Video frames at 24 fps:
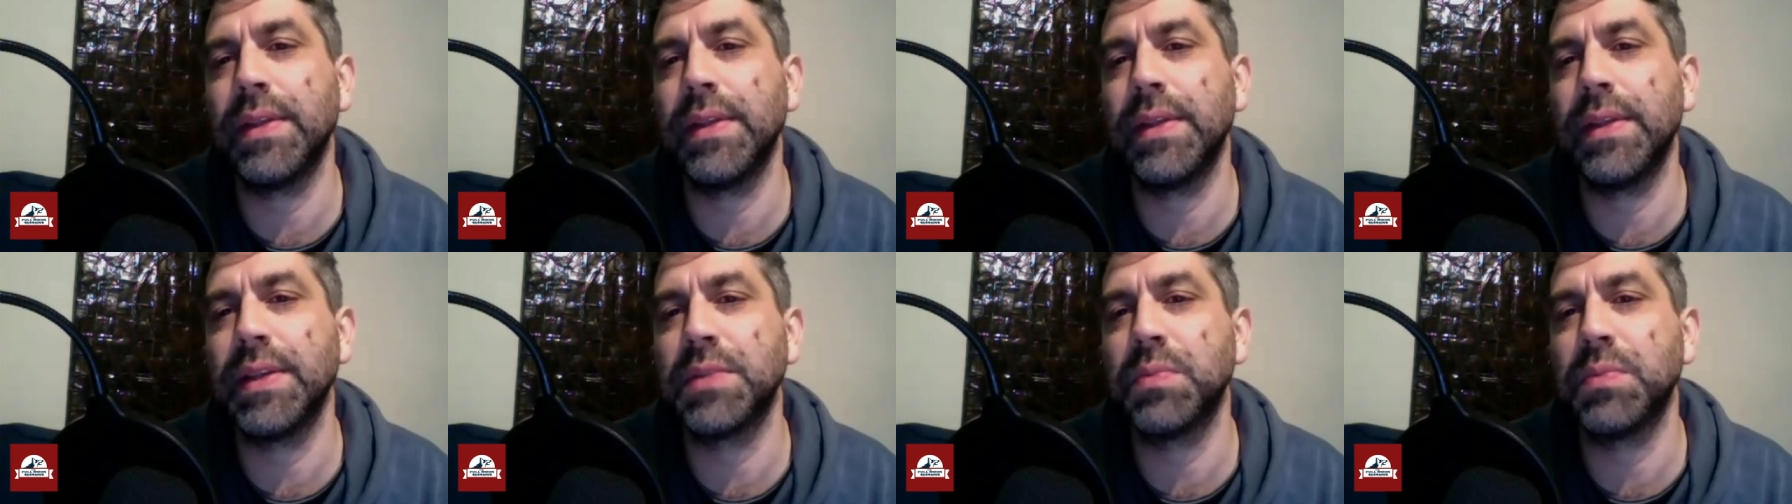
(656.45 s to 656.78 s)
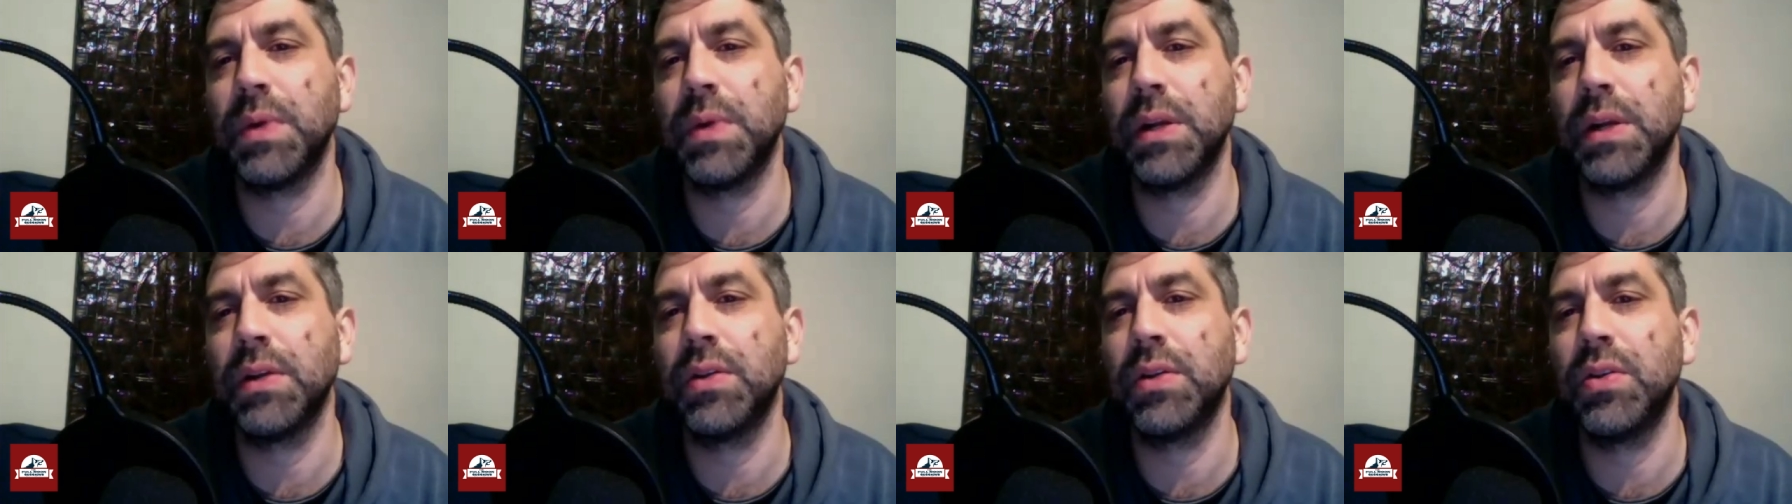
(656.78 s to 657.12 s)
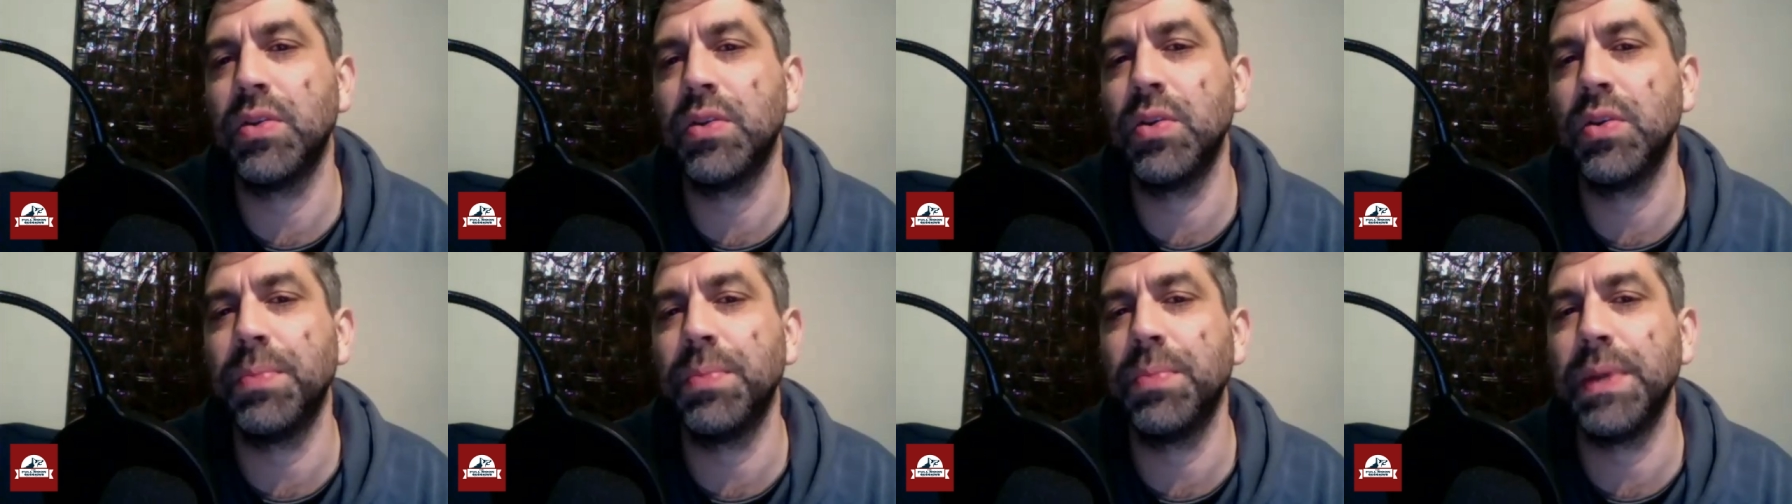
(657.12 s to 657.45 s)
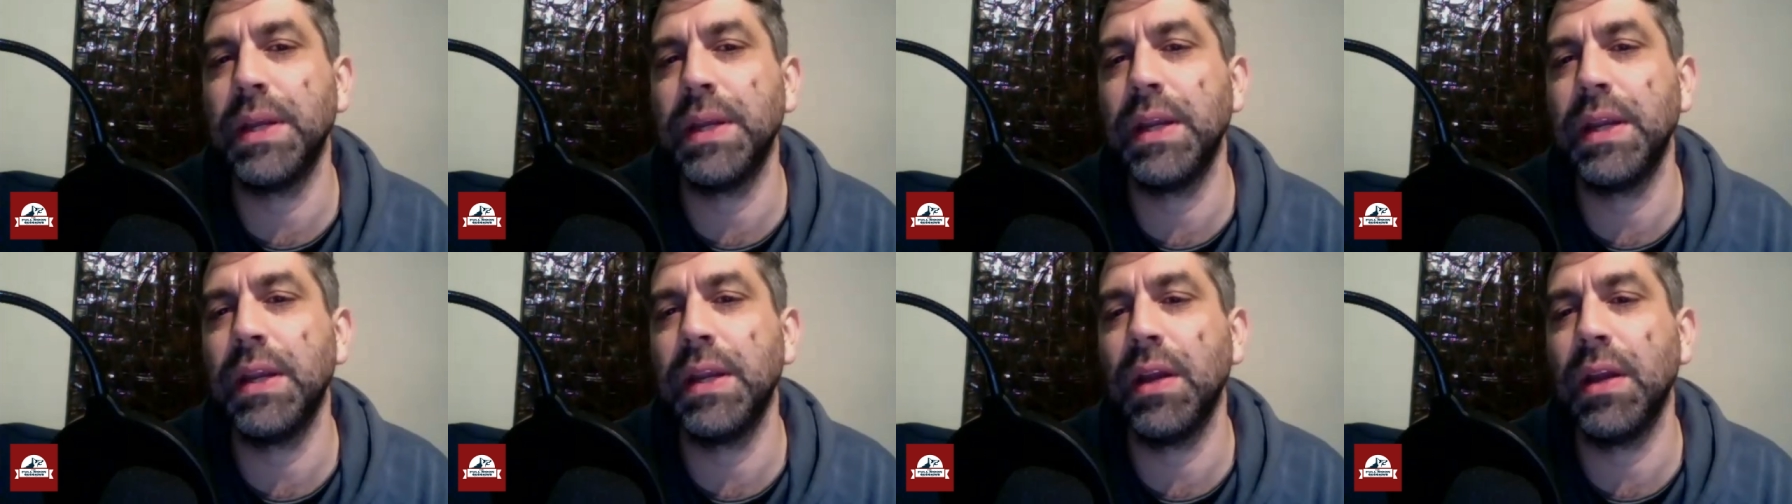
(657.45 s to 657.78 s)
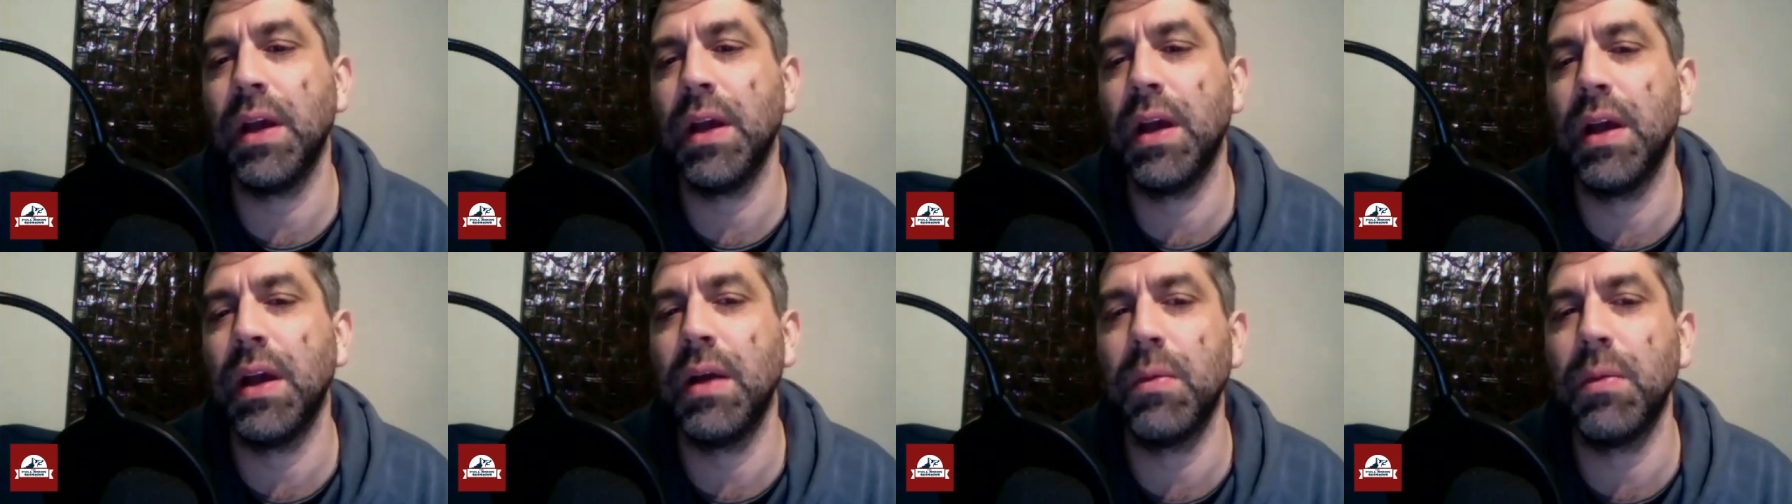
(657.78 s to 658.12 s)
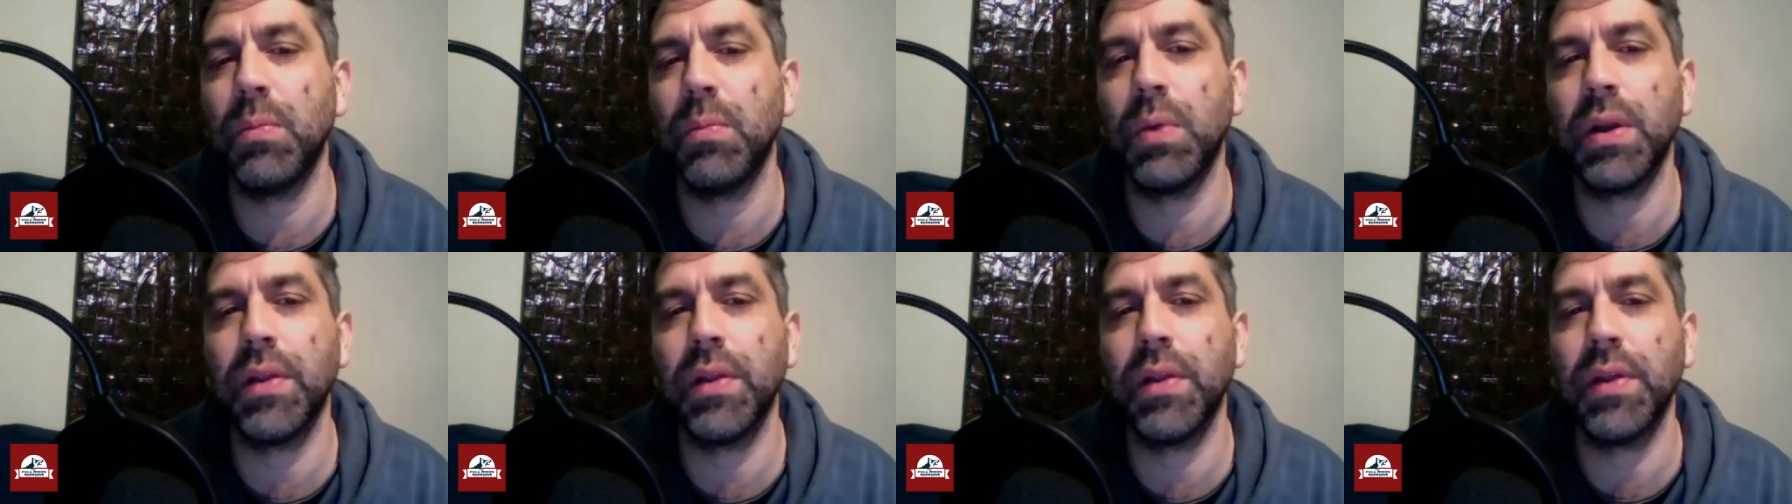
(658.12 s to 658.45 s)
this one could be uh,
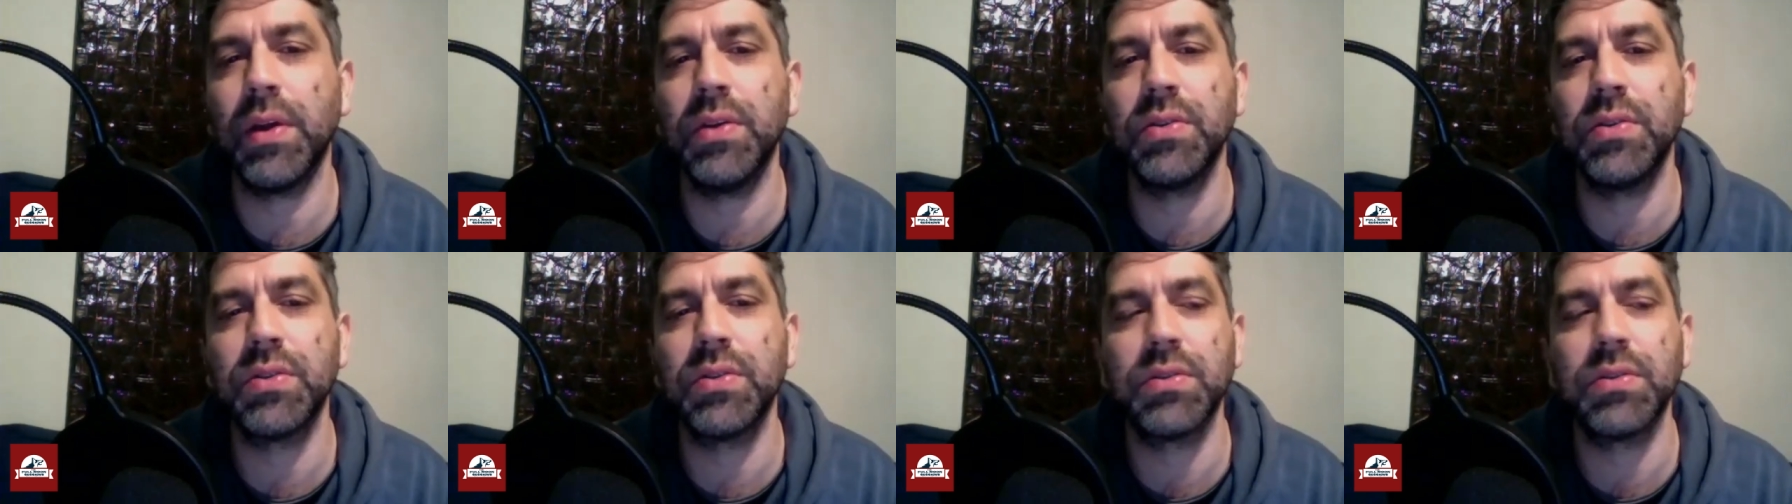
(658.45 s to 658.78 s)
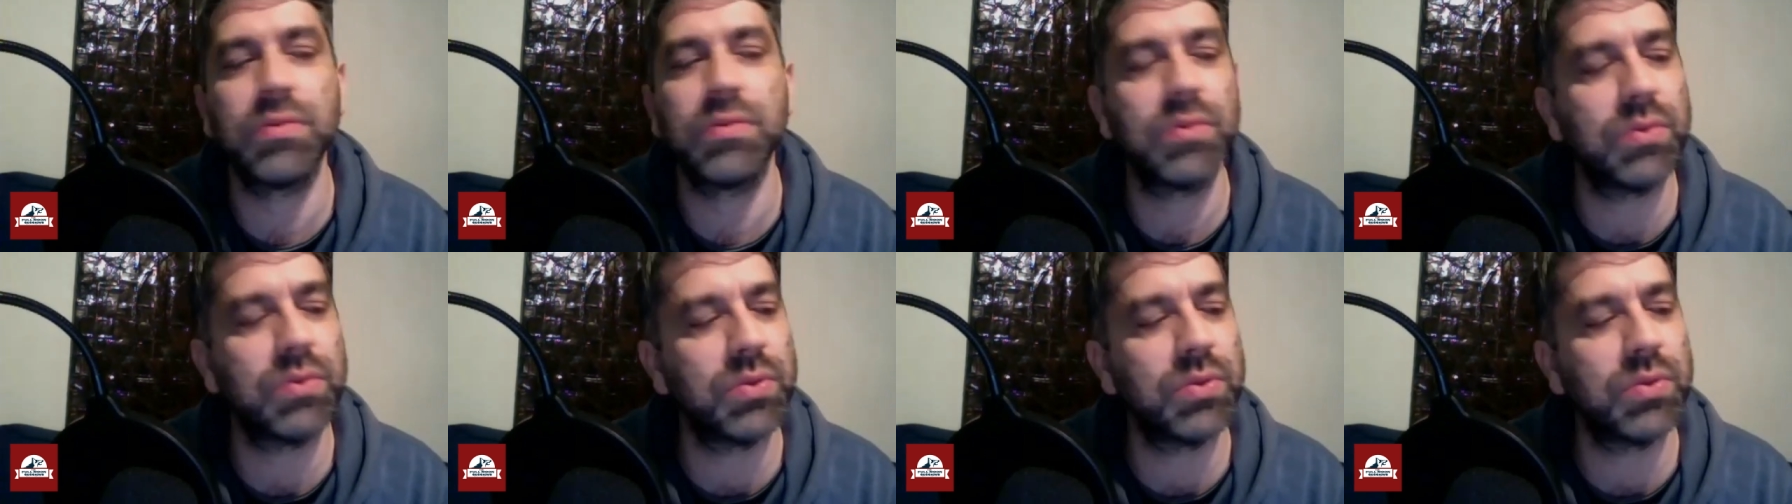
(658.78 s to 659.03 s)
one of those